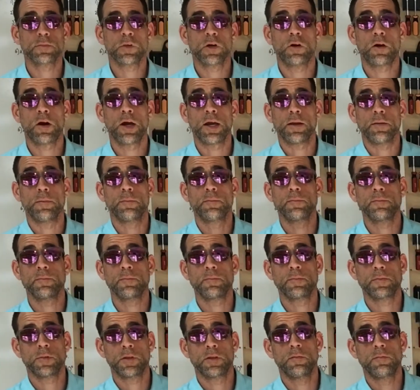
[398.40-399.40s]
Alright,
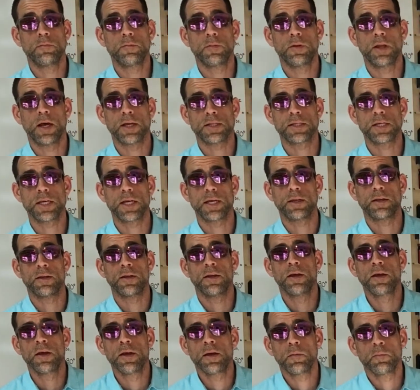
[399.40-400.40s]
that's it.
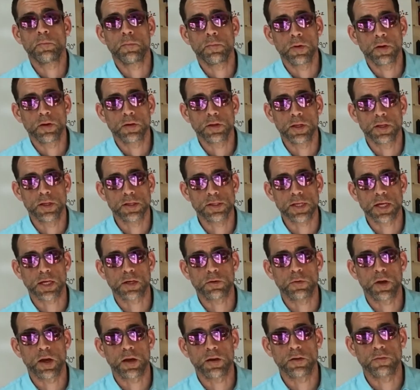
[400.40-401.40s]
Did the second
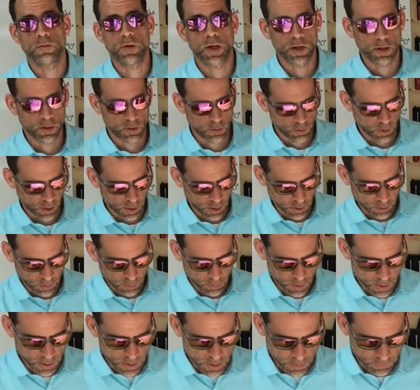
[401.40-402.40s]
round of 80 to 90
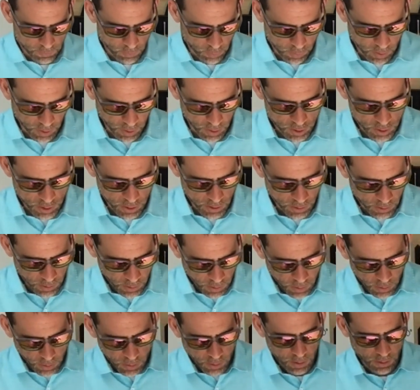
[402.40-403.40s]
degrees of rotation
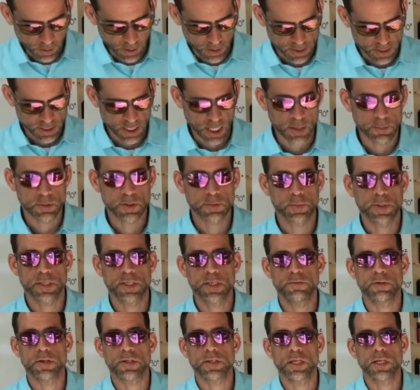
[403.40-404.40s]
in that same
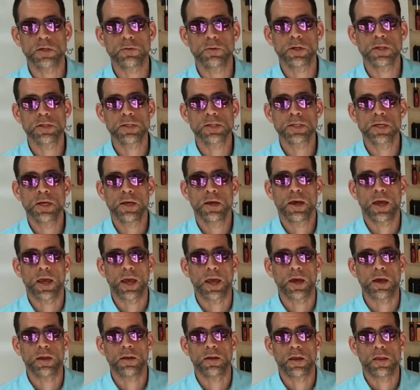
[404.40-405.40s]
specific sequence,
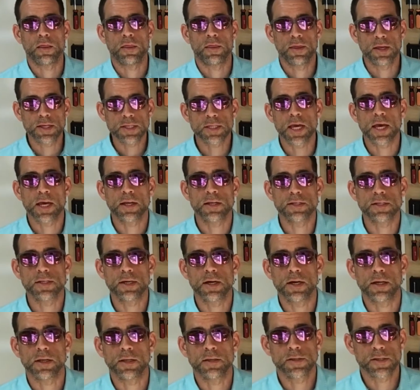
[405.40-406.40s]
and this head is
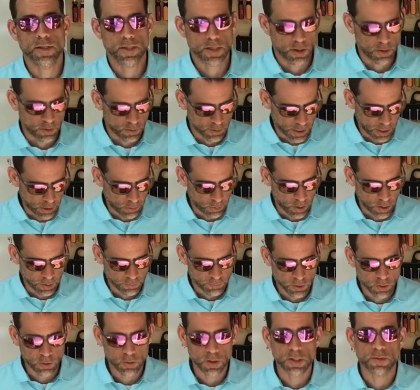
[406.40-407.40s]
done. So now all I have
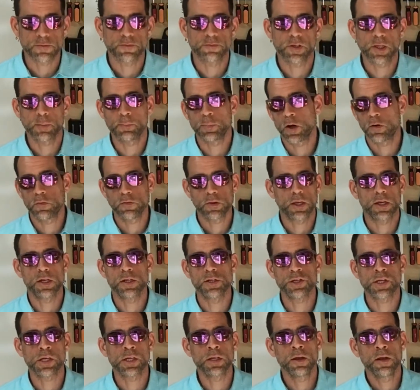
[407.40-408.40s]
to do is flip over the
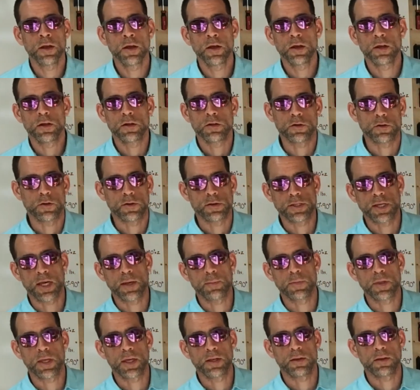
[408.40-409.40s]
engine, do the
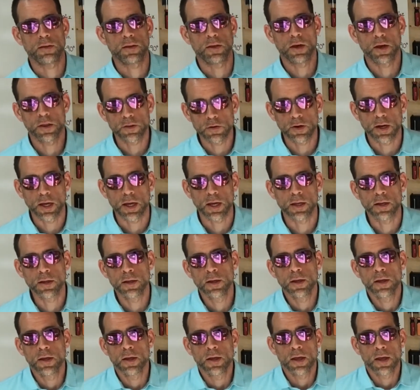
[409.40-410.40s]
same thing to the other head,
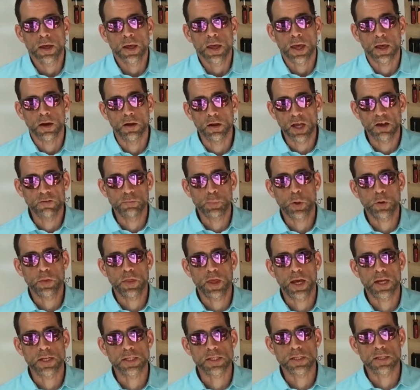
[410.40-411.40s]
and I'll have both
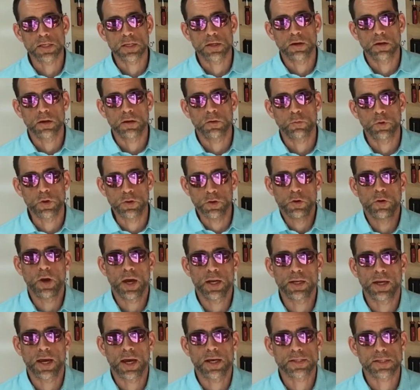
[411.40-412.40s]
heads with new head
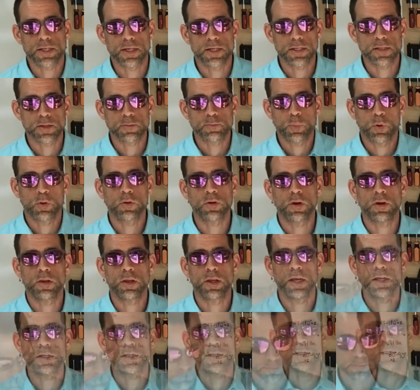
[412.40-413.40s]
gaskets bolted on the
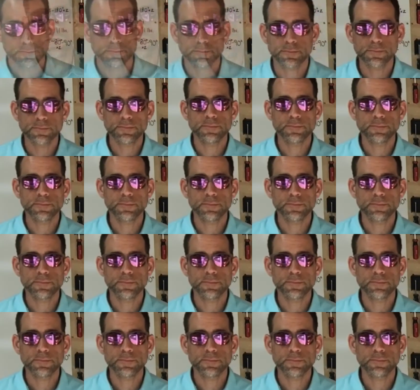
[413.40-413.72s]
engine.